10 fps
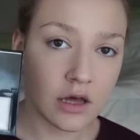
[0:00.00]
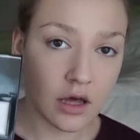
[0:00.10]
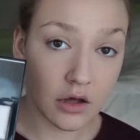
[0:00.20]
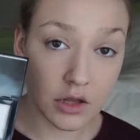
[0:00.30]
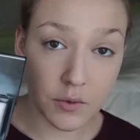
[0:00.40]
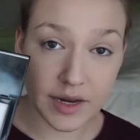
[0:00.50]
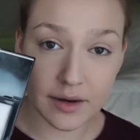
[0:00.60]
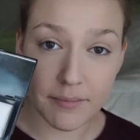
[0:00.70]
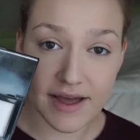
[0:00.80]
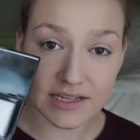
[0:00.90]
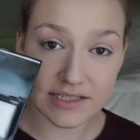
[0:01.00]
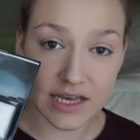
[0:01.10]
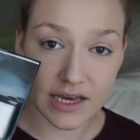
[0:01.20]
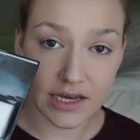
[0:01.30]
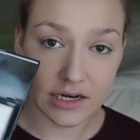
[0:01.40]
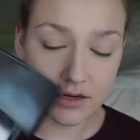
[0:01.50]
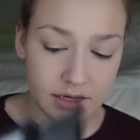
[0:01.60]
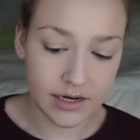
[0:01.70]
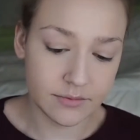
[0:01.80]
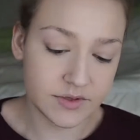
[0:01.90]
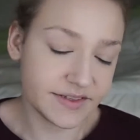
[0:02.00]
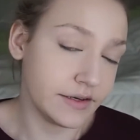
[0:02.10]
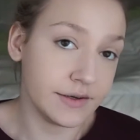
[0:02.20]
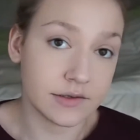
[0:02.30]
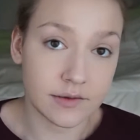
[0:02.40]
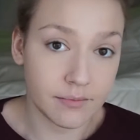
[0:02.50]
a glowy and a matte side, and I'm just gonna use them